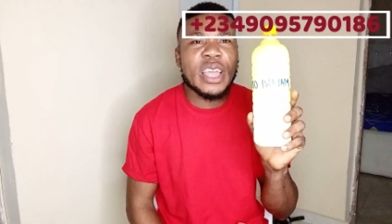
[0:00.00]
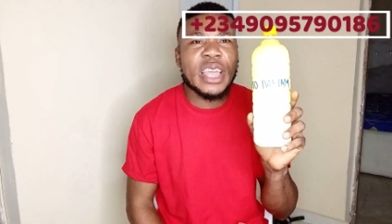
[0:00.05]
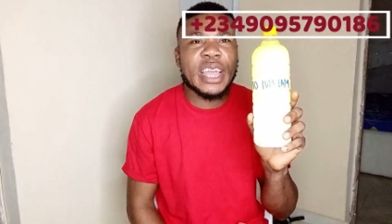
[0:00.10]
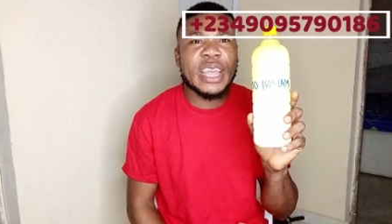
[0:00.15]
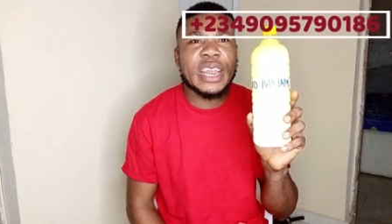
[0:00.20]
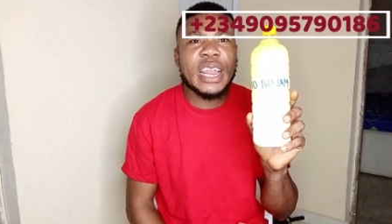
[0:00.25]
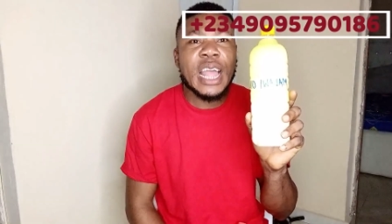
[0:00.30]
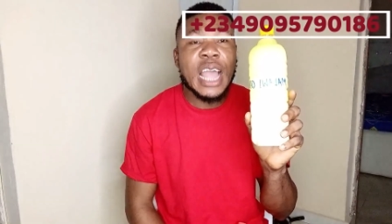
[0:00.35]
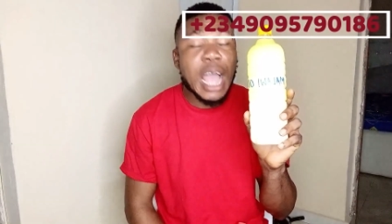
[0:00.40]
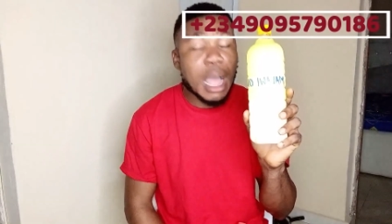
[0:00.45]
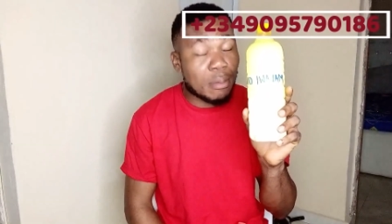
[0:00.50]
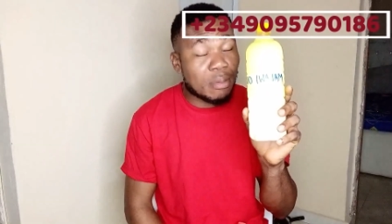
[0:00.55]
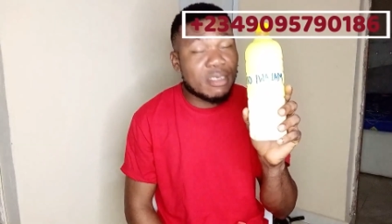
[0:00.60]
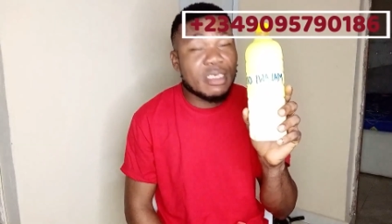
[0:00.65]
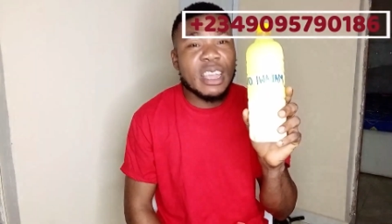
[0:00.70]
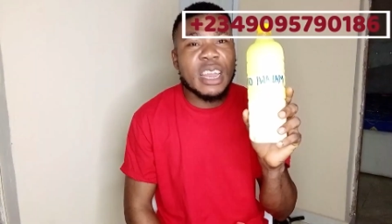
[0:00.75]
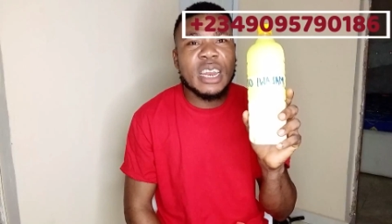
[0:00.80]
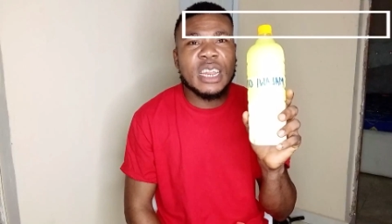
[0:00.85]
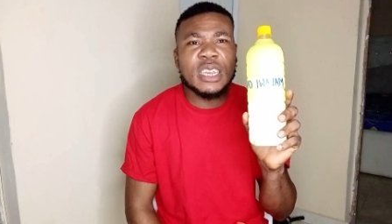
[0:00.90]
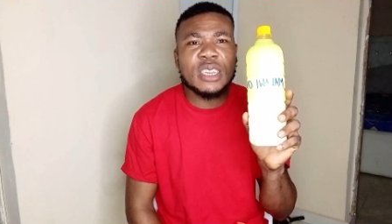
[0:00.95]
Oh, yeah. I'm
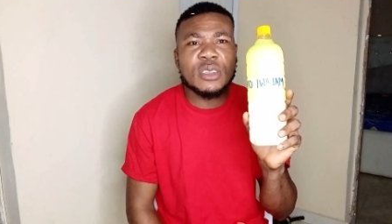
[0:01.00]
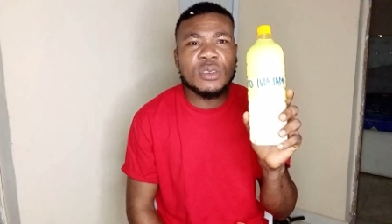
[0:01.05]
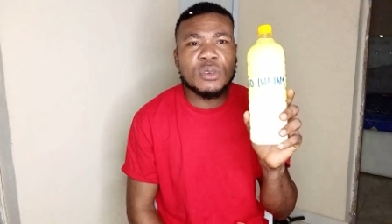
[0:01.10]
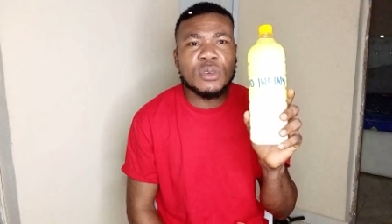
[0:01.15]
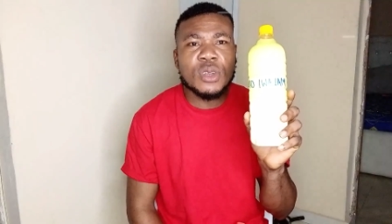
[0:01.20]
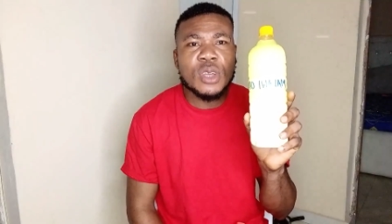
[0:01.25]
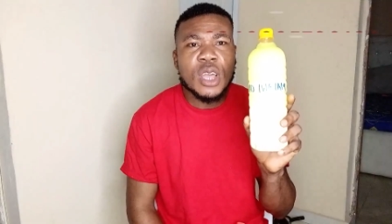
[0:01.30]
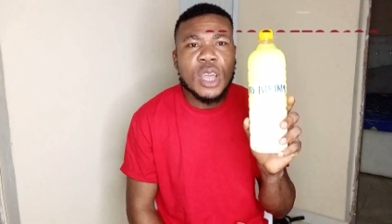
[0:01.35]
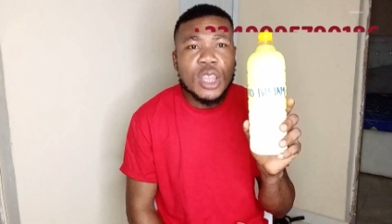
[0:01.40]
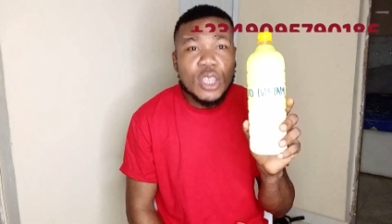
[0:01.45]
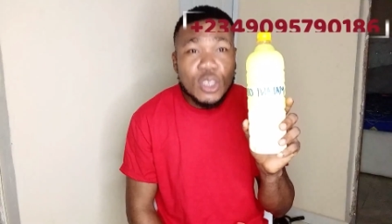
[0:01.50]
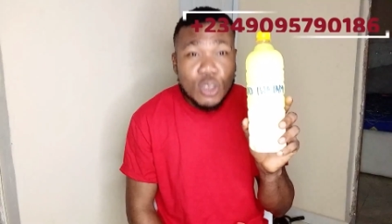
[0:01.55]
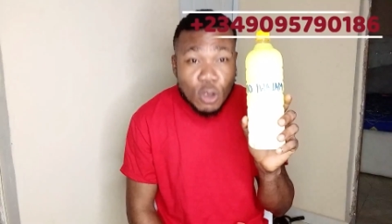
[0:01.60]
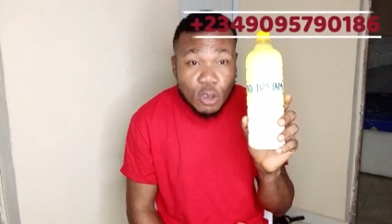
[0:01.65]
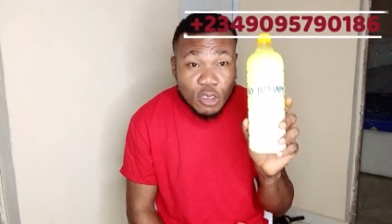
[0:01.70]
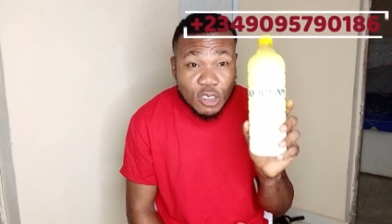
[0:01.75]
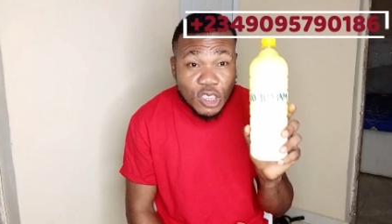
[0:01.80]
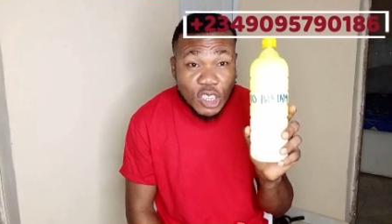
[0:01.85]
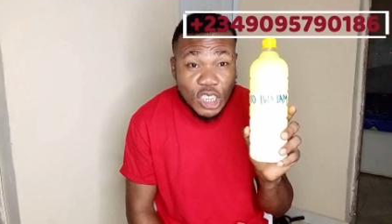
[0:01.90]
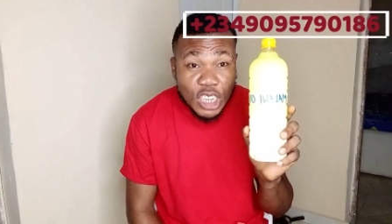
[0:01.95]
telling you,
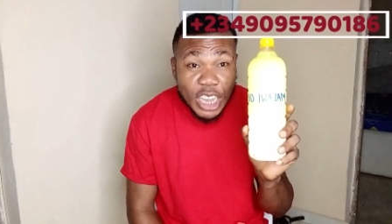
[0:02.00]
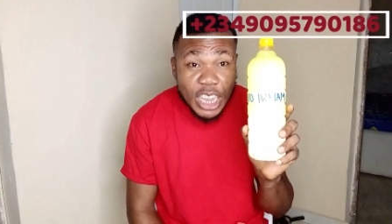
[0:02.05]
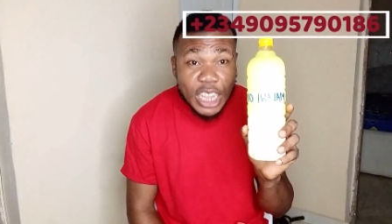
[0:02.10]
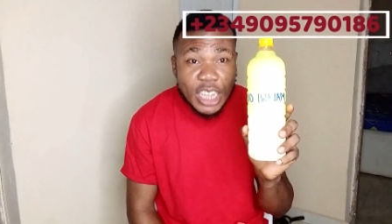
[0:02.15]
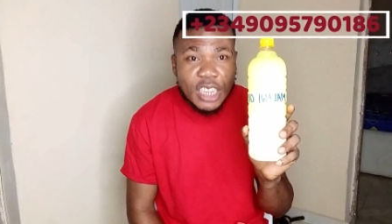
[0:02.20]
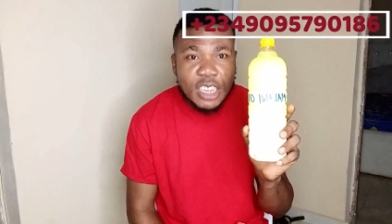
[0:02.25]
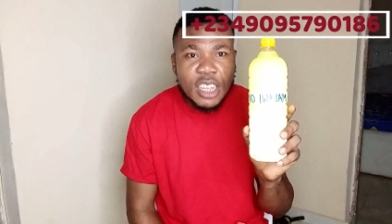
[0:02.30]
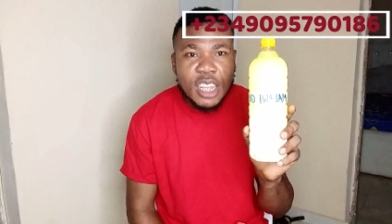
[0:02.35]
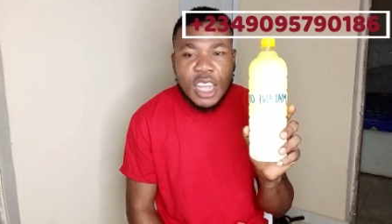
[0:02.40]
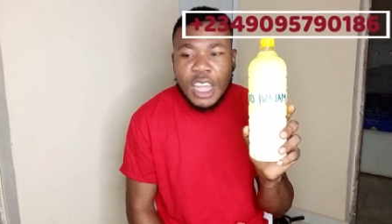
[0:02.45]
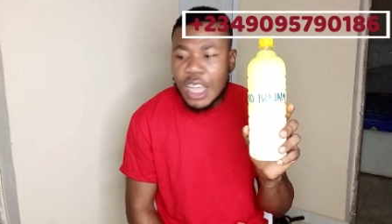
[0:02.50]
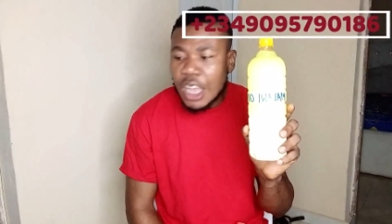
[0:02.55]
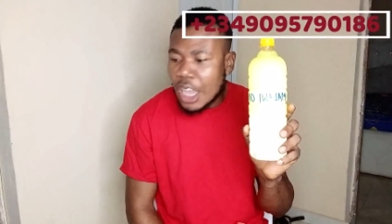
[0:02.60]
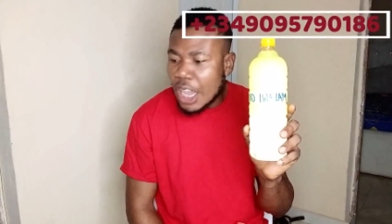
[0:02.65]
your skin.